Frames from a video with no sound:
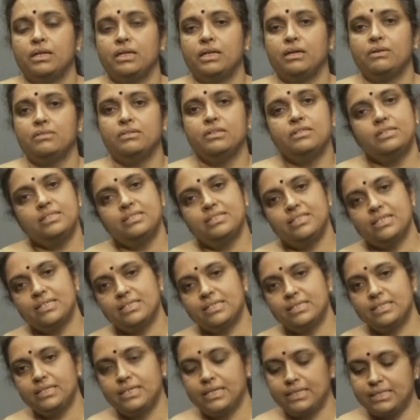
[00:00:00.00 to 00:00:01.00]
Now, this is
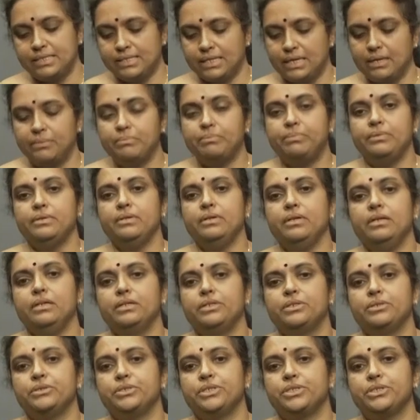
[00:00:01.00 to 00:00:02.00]
just an example
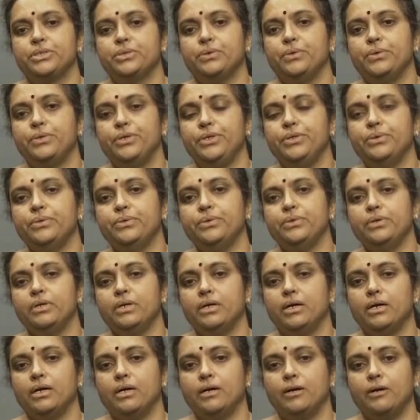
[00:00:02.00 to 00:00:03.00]
to show you
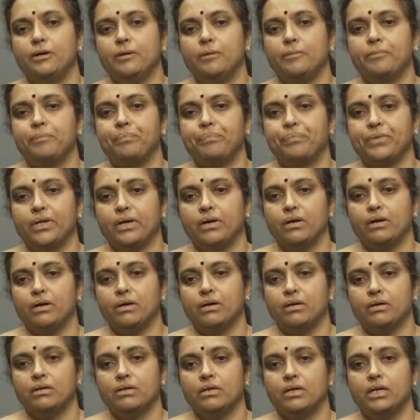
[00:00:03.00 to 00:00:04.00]

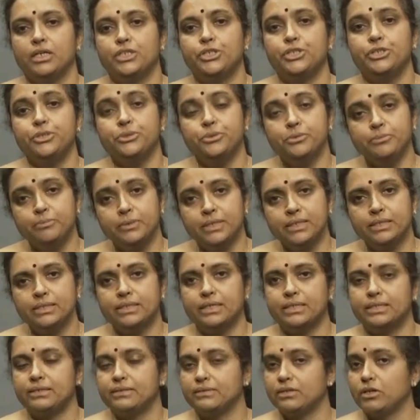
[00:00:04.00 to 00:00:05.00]
a tumor
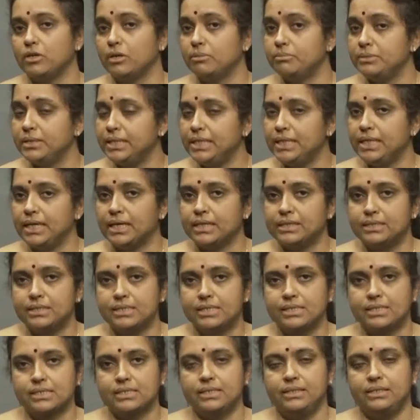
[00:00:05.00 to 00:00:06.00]
that commonly
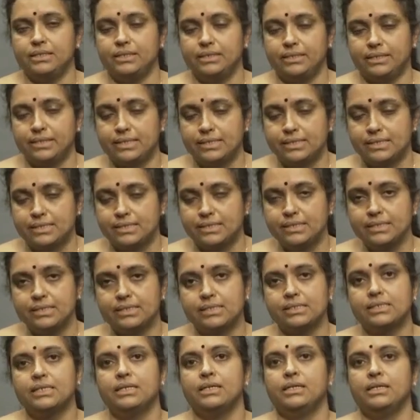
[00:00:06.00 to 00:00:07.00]
occurs in the
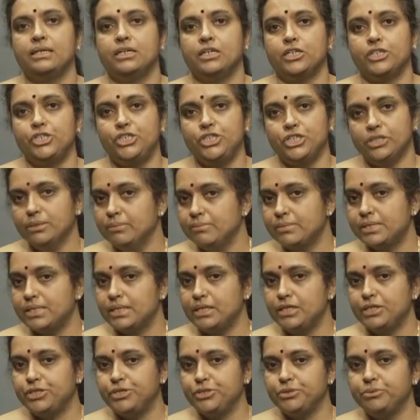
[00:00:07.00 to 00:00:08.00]
testis, a germ
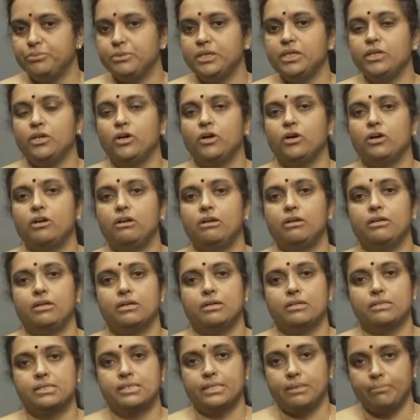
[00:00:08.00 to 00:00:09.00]
cell tumor called
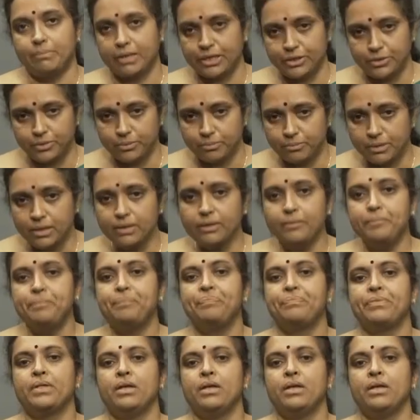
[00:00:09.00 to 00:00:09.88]
seminoma.